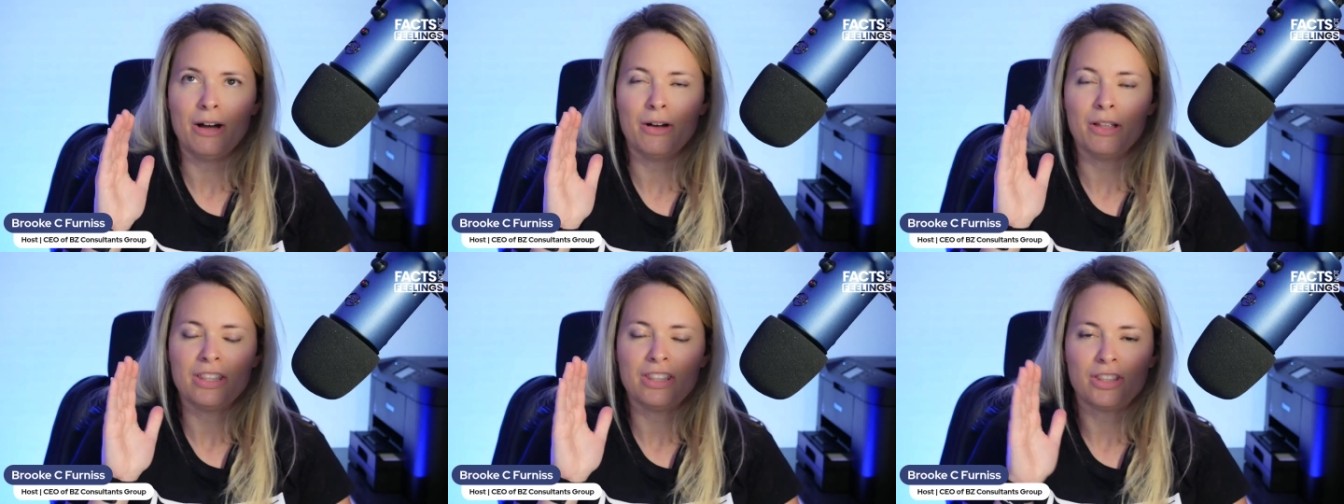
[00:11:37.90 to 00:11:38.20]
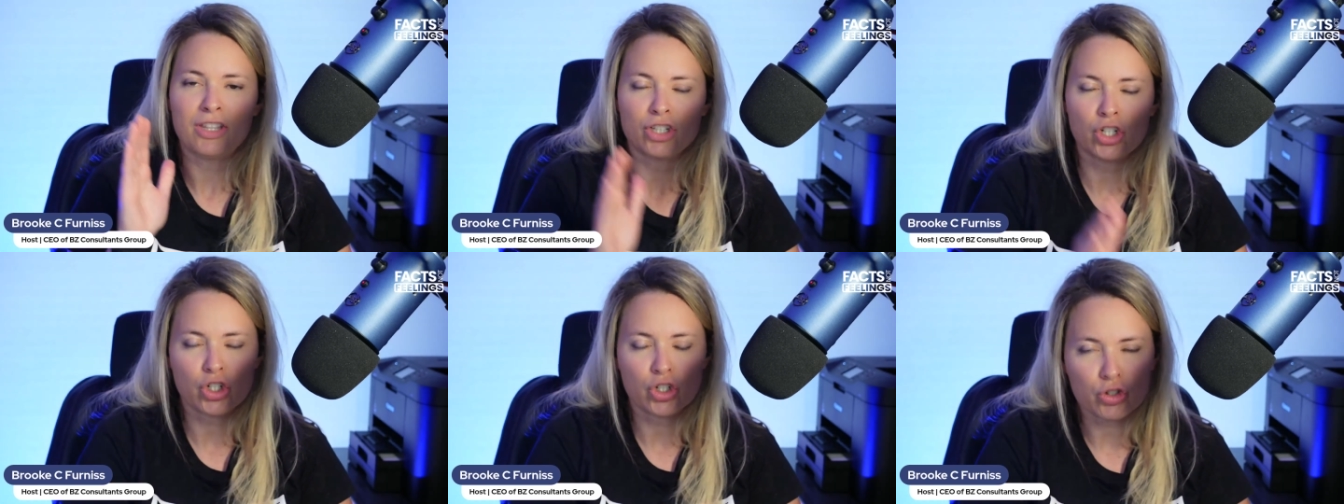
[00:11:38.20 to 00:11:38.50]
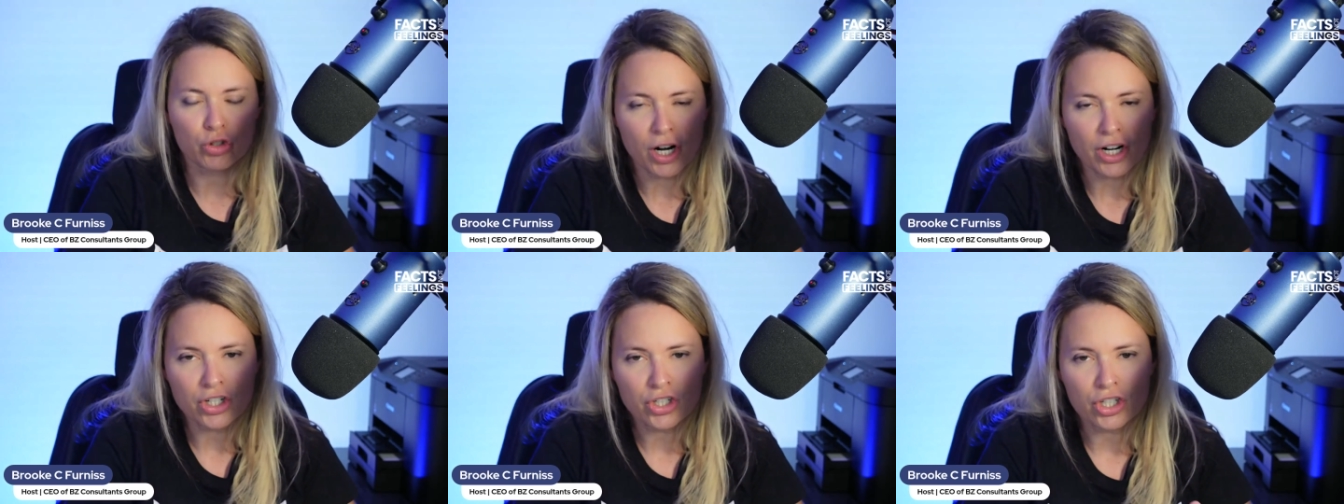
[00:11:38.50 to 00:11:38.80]
the
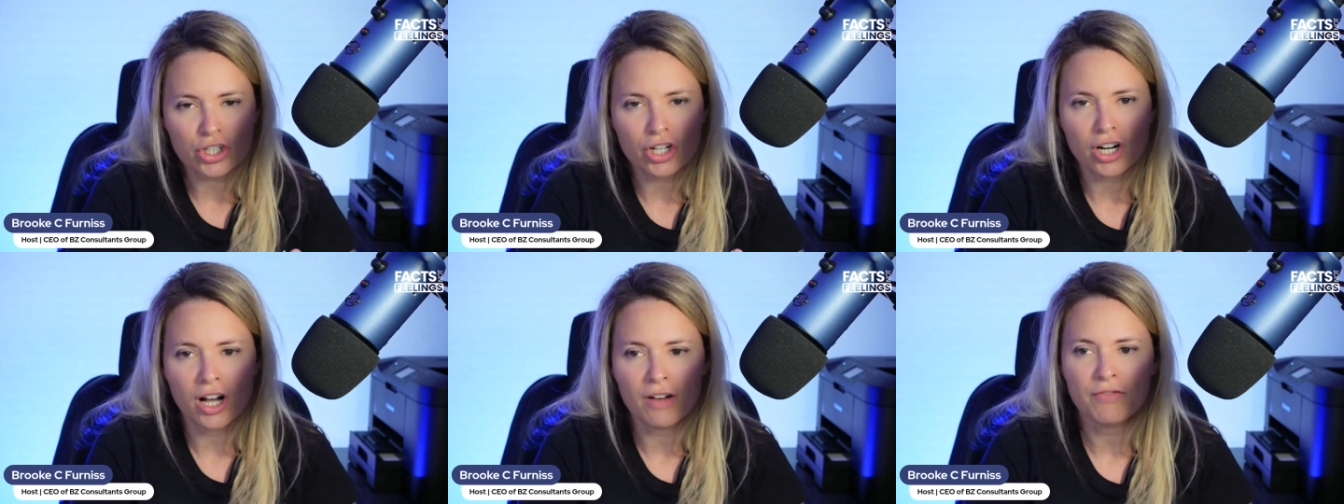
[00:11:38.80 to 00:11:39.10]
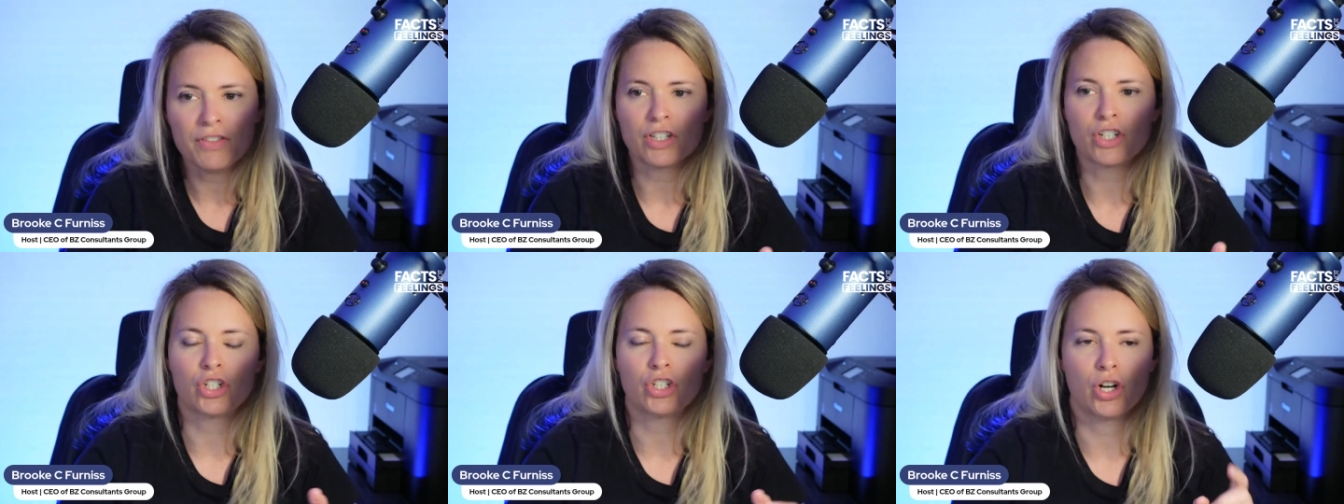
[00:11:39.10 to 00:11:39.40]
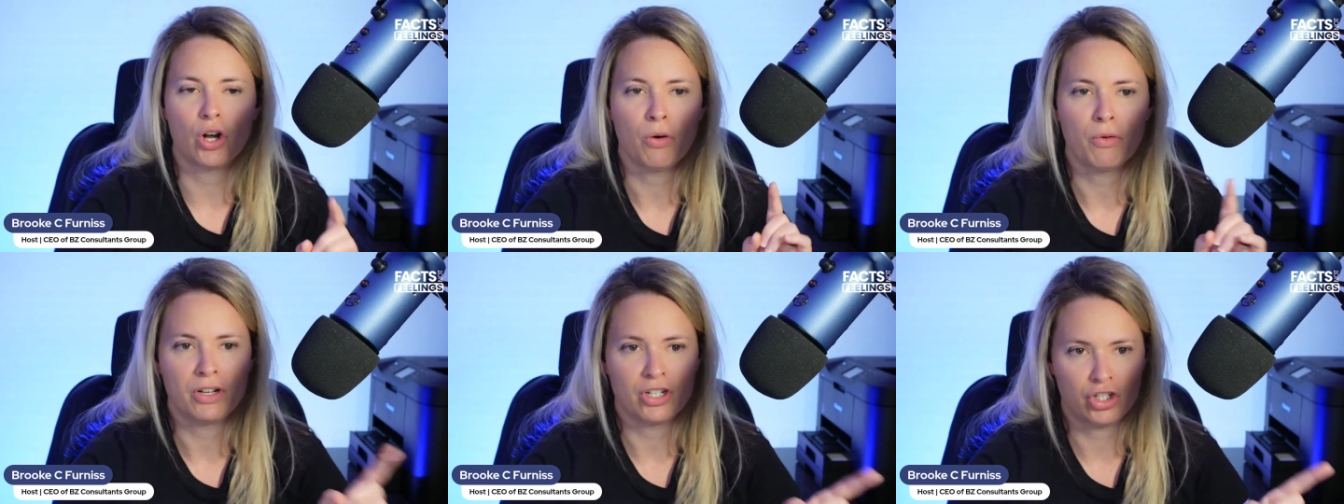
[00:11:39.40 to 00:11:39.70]
structure of the
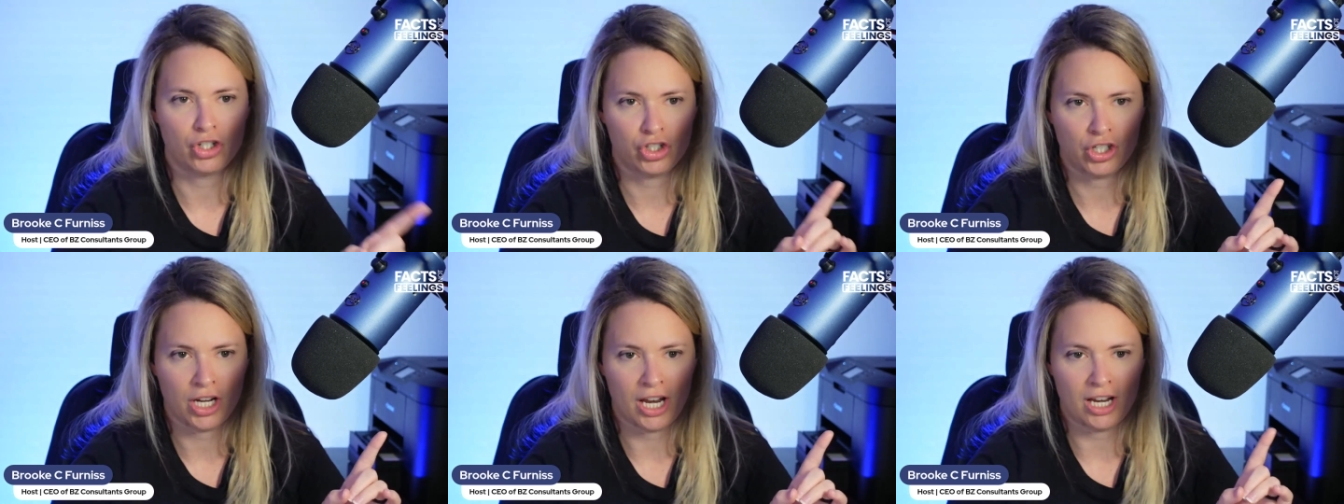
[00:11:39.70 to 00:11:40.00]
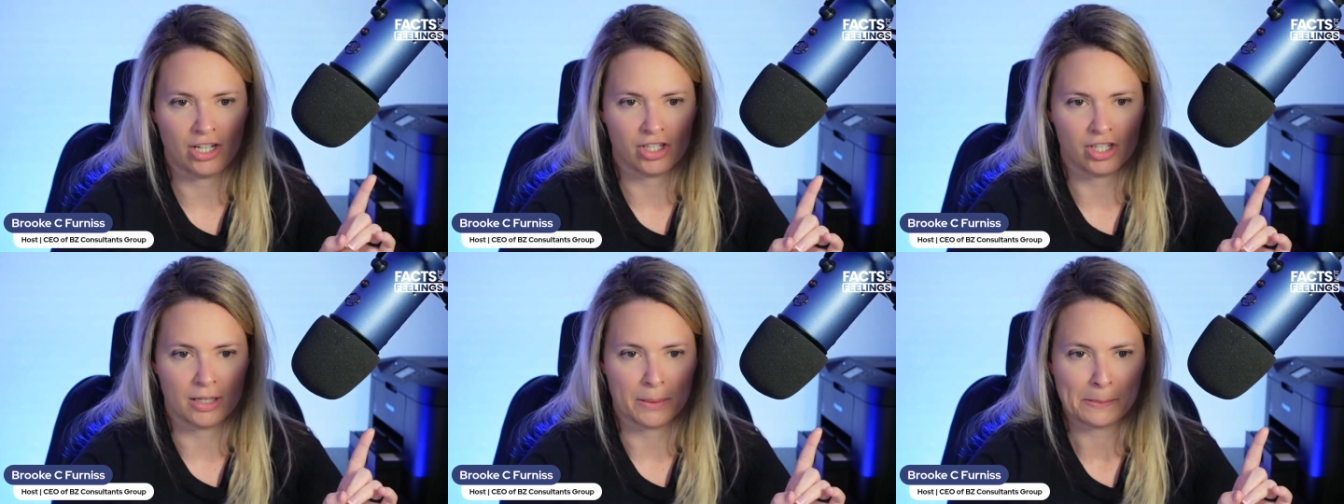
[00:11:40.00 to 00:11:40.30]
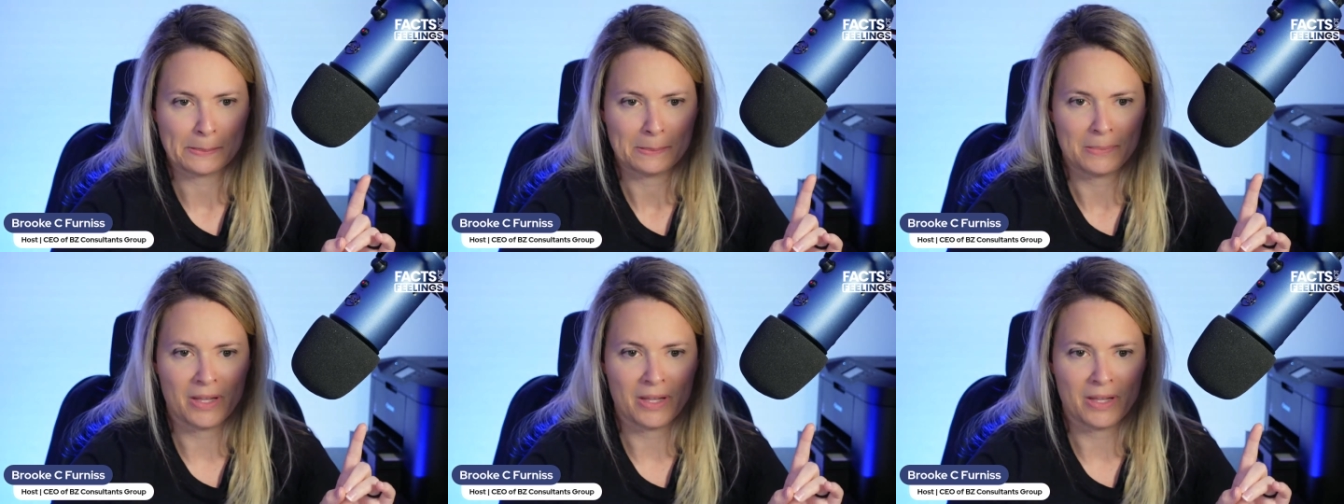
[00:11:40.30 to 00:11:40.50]
show is changing.